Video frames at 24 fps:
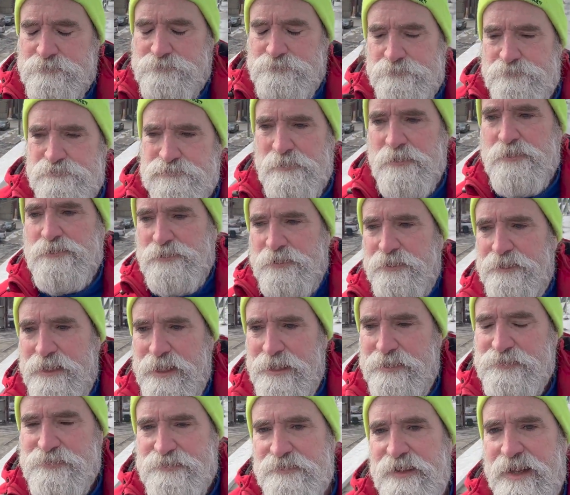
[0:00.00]
Brooklyn,
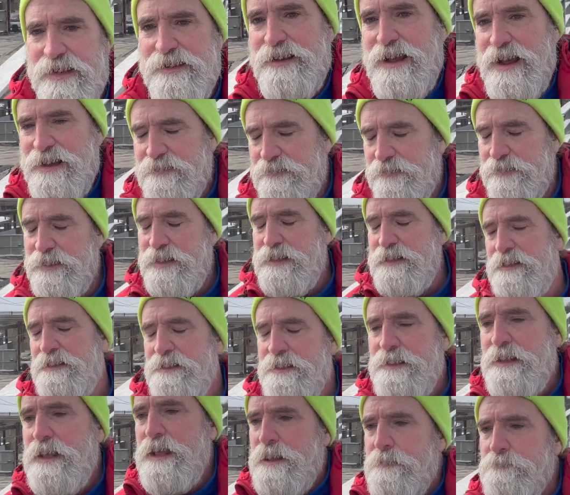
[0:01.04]
and Staten Island.
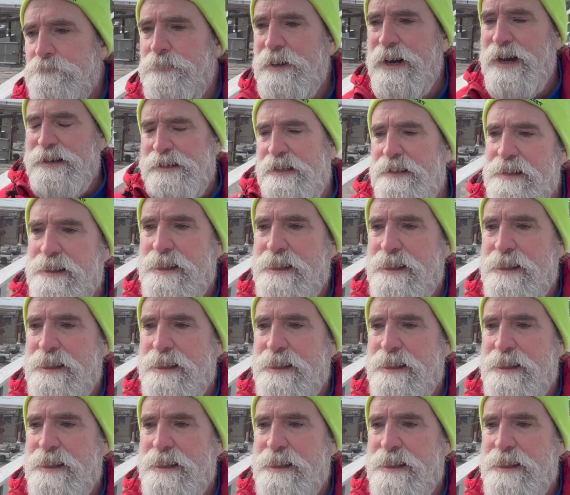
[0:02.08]
But